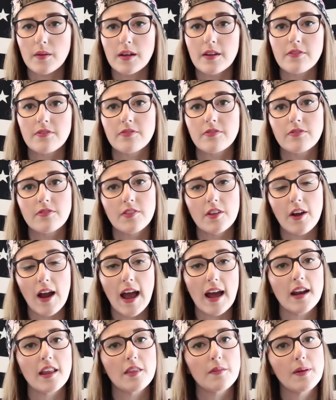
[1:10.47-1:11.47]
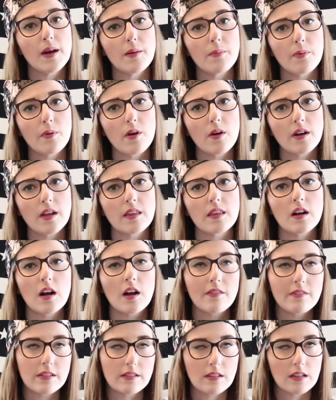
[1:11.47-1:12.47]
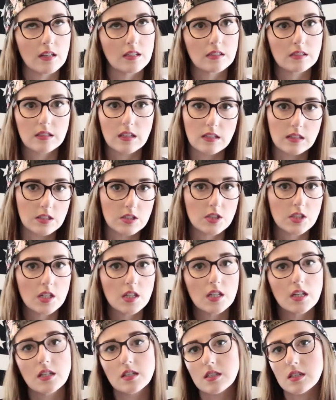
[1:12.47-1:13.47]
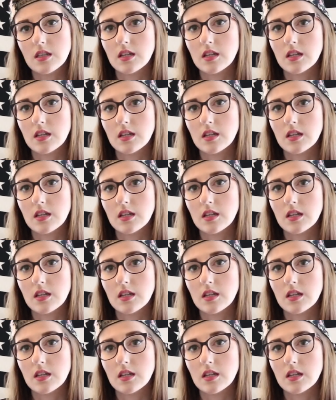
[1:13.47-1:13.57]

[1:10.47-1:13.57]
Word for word: If they're out of the pepperoni, then obviously I just get the cheese,